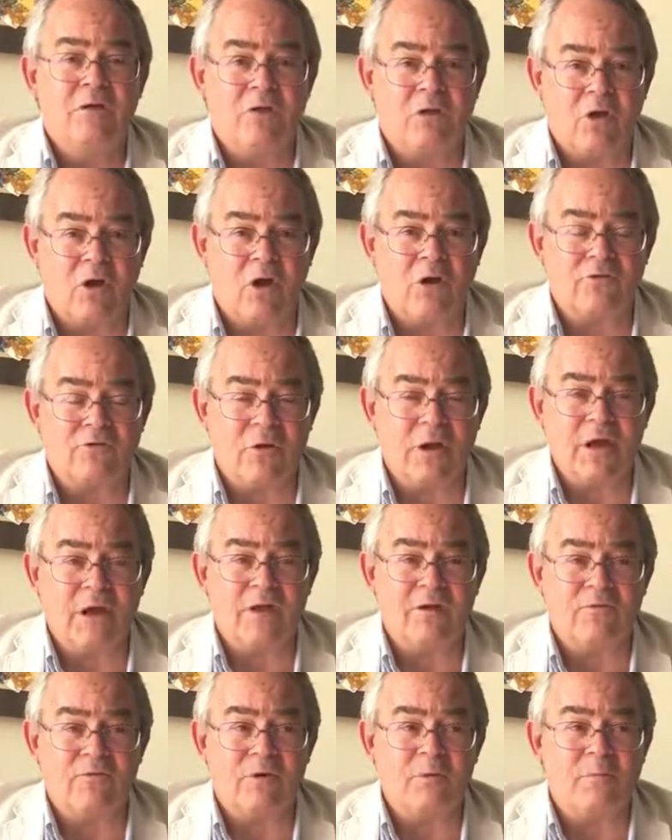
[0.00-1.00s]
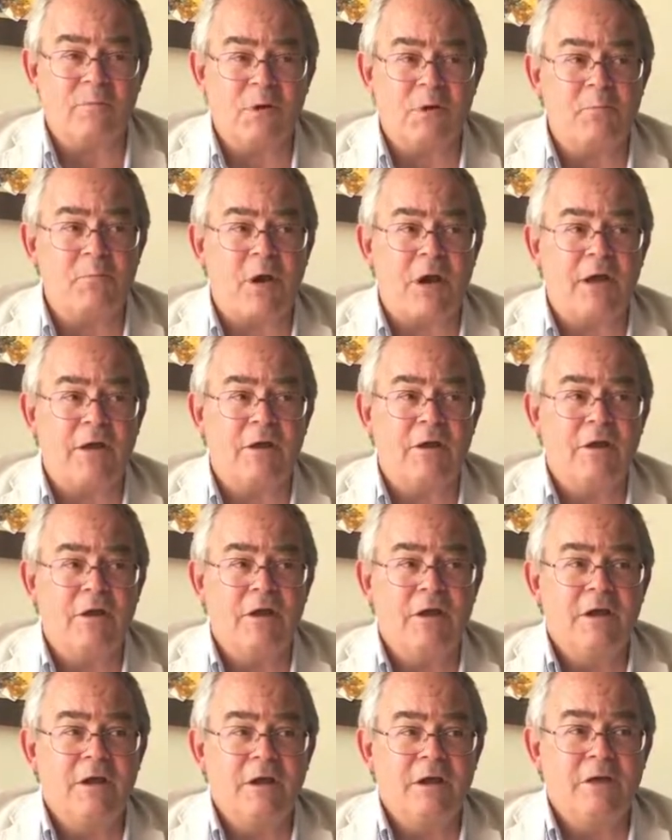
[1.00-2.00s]
the larger end of it. But
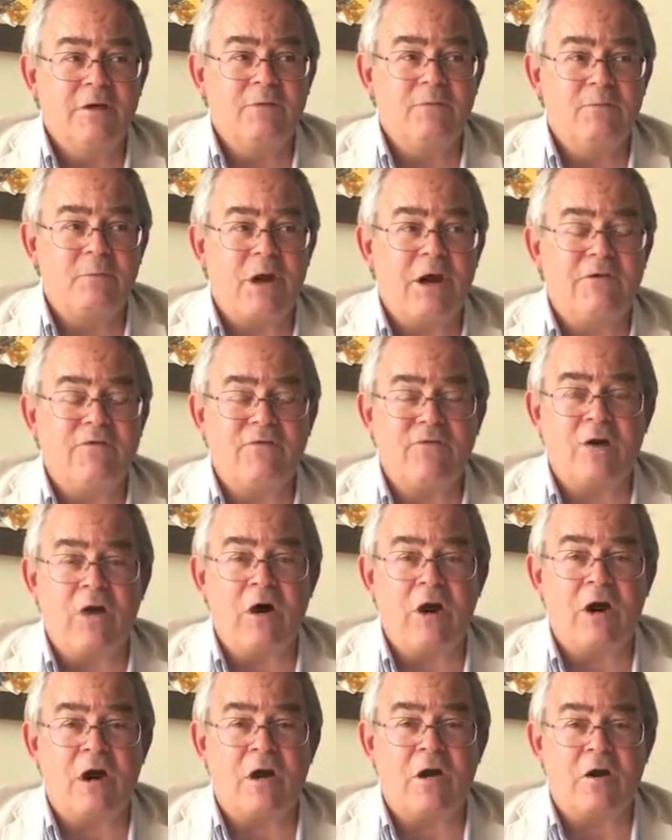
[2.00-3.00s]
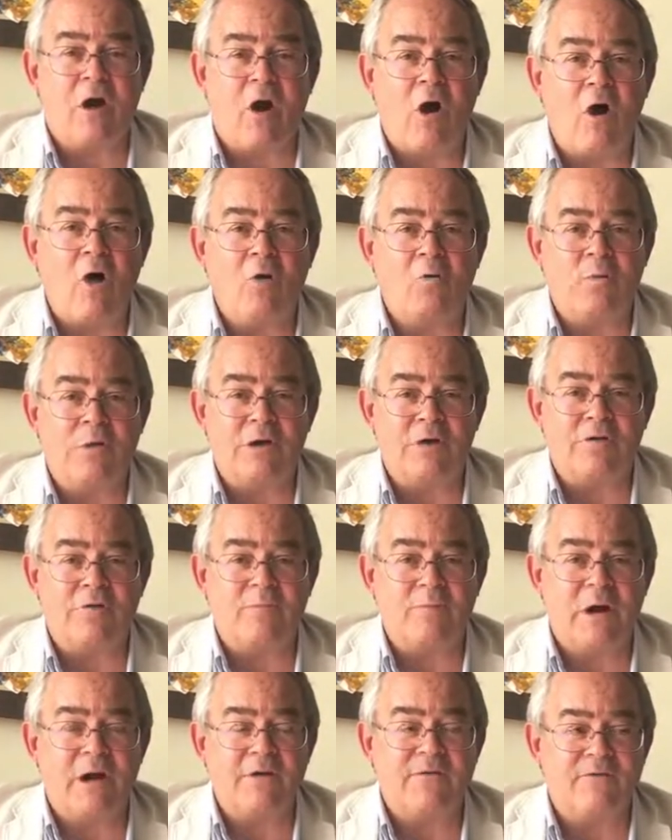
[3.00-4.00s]
by far,
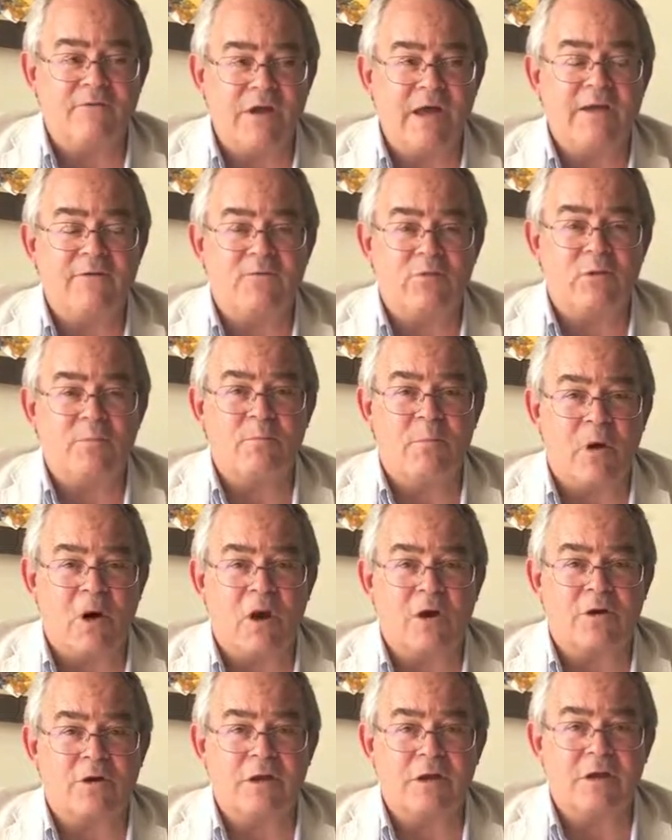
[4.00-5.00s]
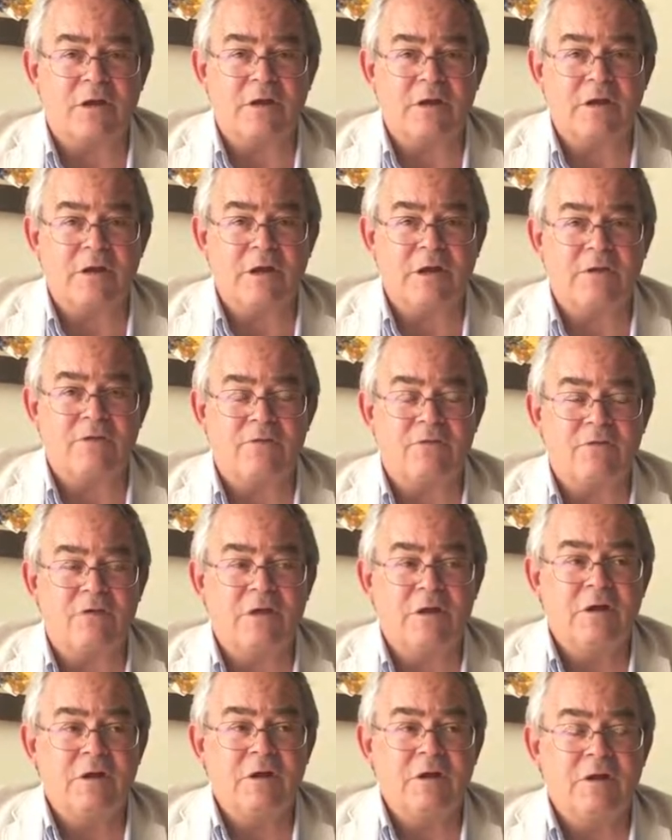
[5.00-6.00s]
always my favorite market is
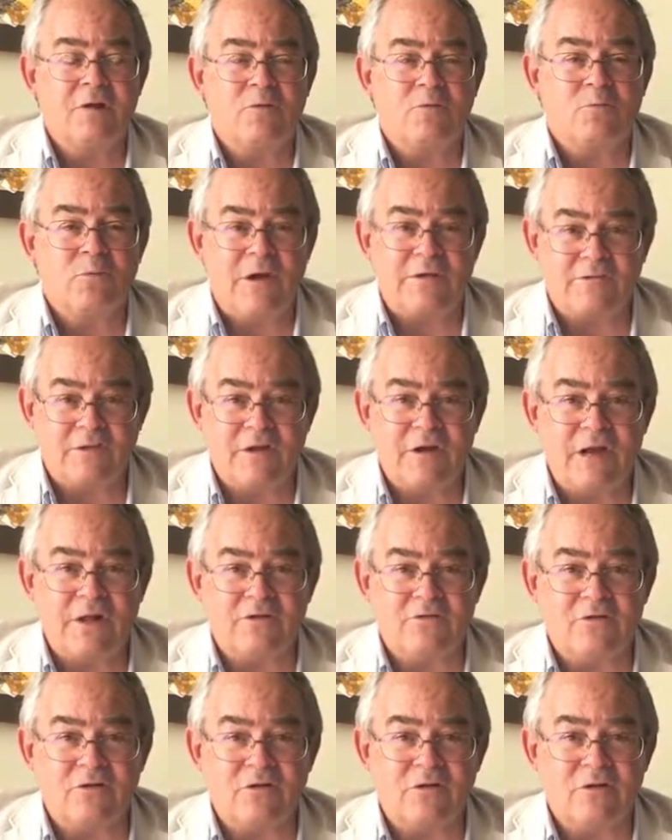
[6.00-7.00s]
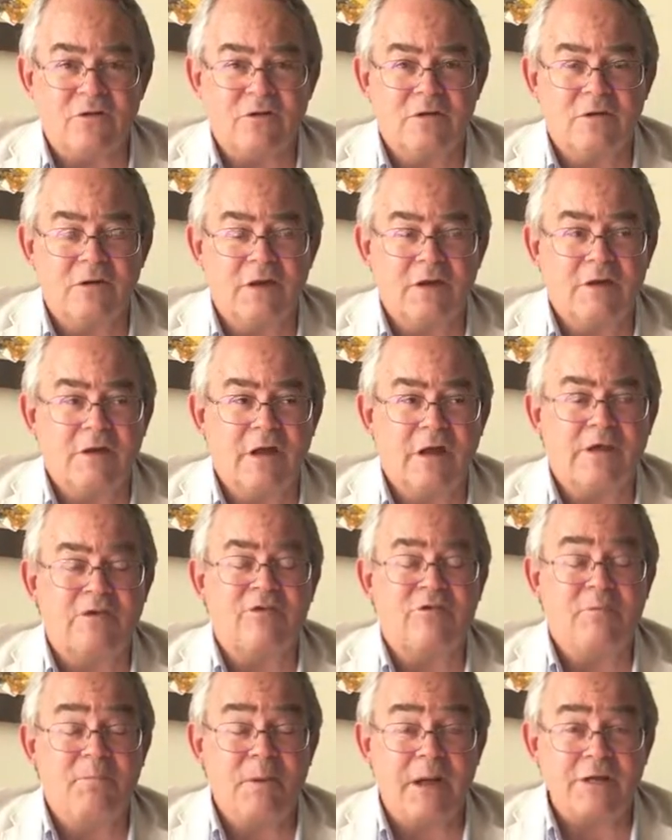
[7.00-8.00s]
residential,
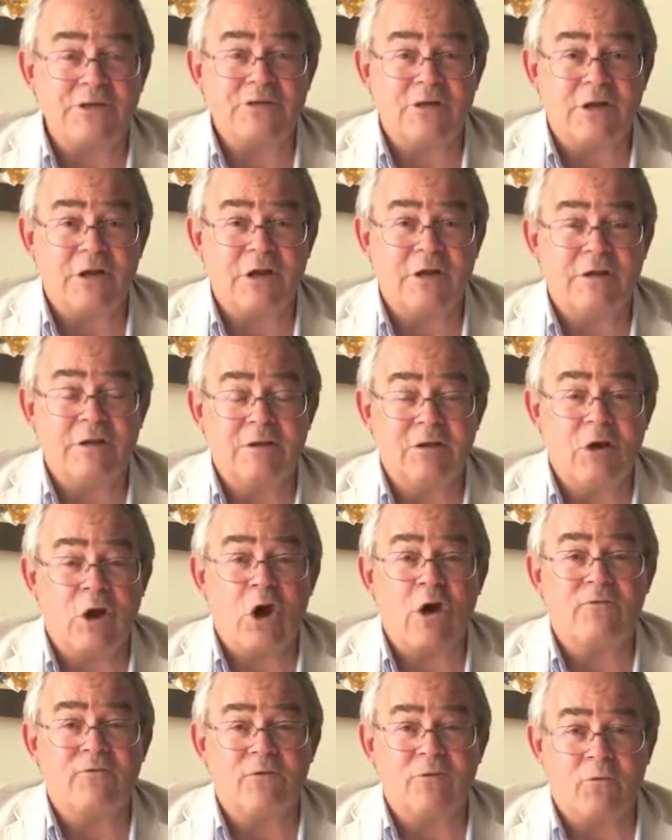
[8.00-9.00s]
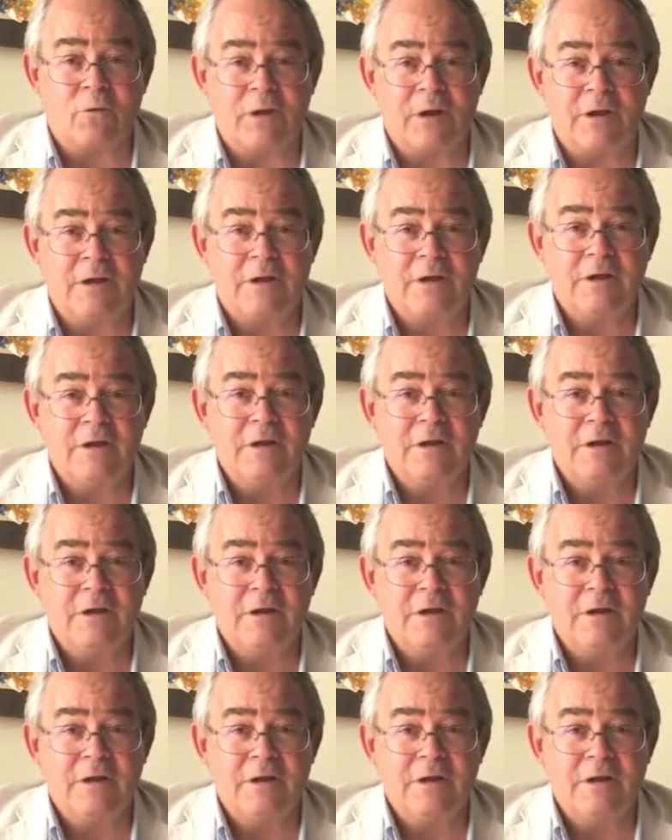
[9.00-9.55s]
especially off-grid.